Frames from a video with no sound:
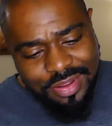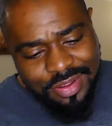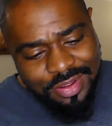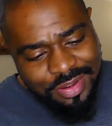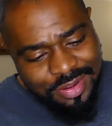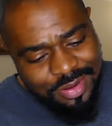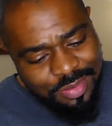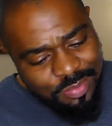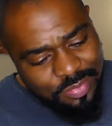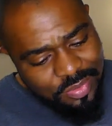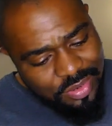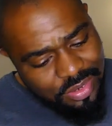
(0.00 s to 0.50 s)

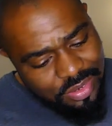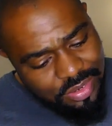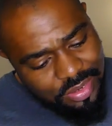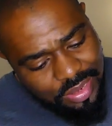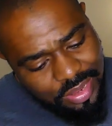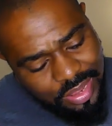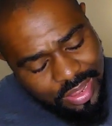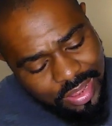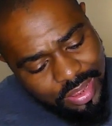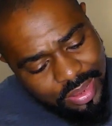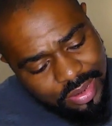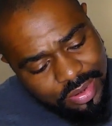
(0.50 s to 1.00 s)
Um,
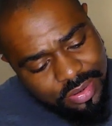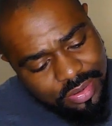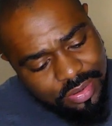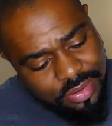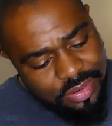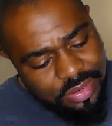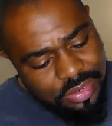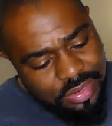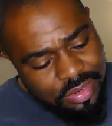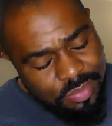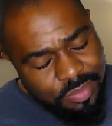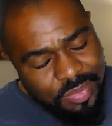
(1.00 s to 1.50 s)
and
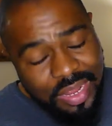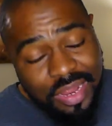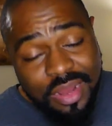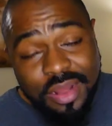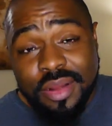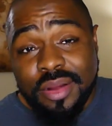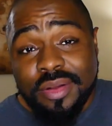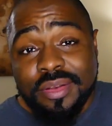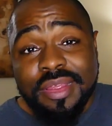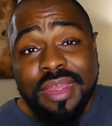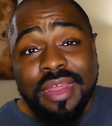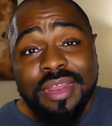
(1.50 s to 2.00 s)
um, I
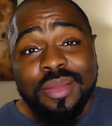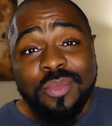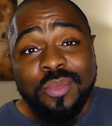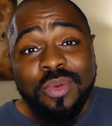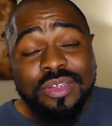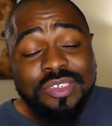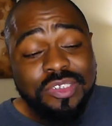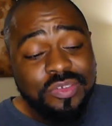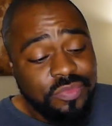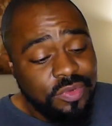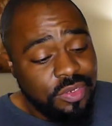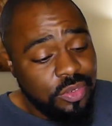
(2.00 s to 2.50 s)
heard that it
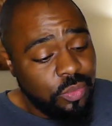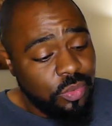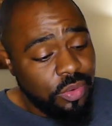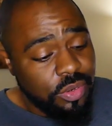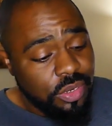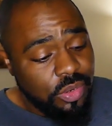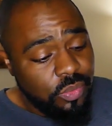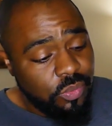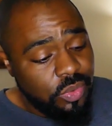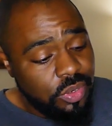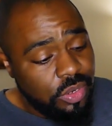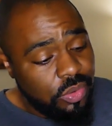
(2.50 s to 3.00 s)
wasn't really
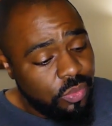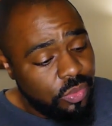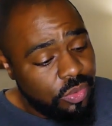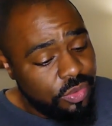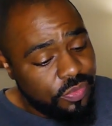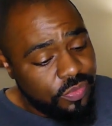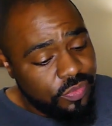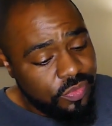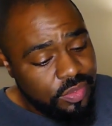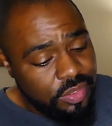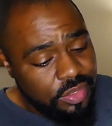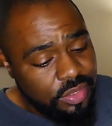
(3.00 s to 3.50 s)
working well
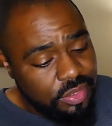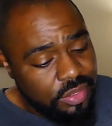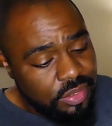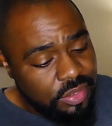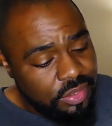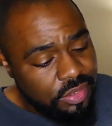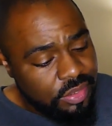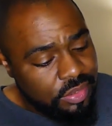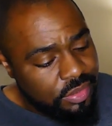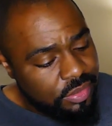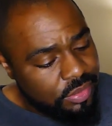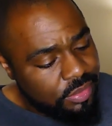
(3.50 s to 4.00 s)
with the
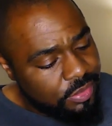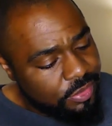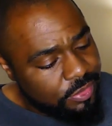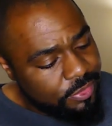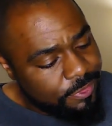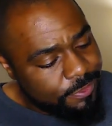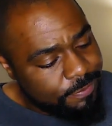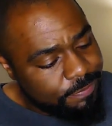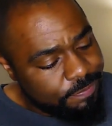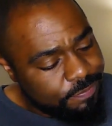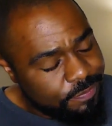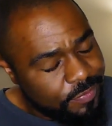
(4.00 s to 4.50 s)

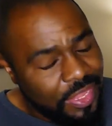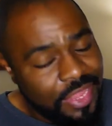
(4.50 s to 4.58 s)
uh,